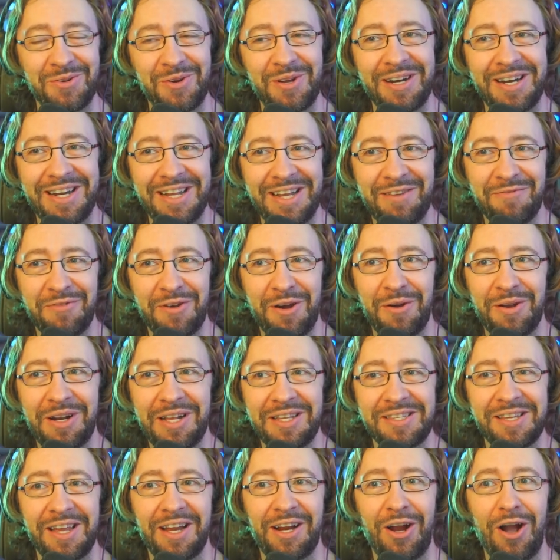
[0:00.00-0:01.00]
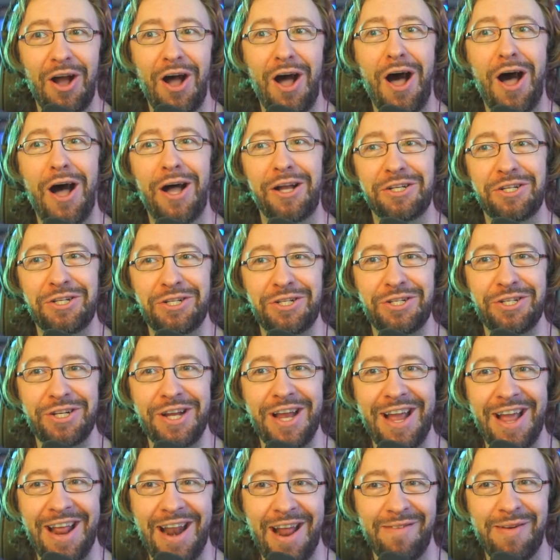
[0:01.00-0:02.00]
do it at Evo, and it's like, oh
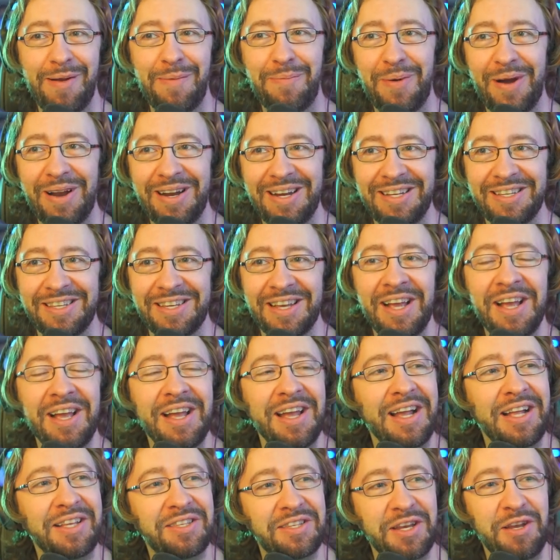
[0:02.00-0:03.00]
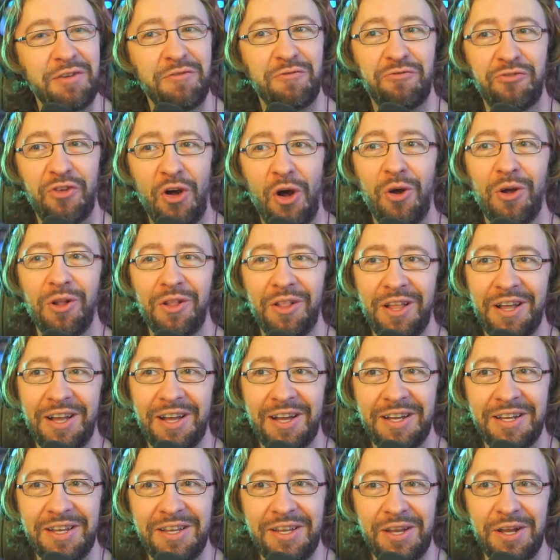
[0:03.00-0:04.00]
shit, everybody's it's
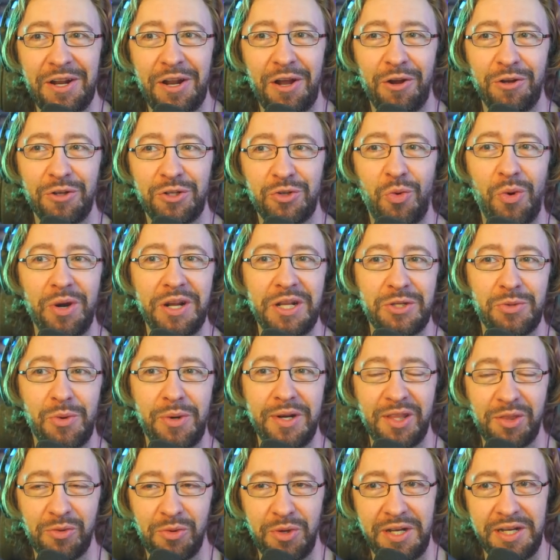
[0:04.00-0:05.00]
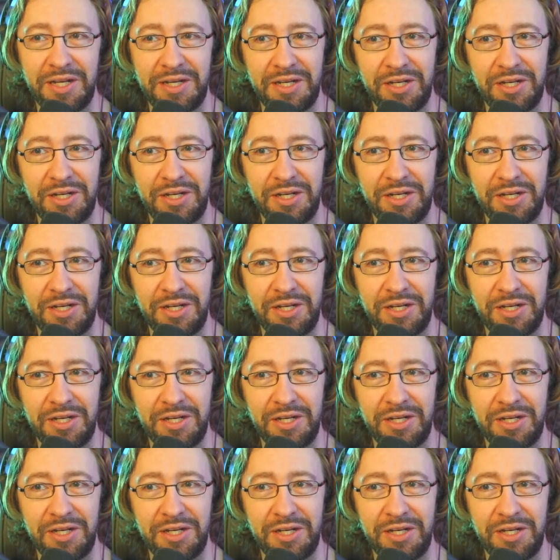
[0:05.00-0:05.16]
Evola, you know, 2023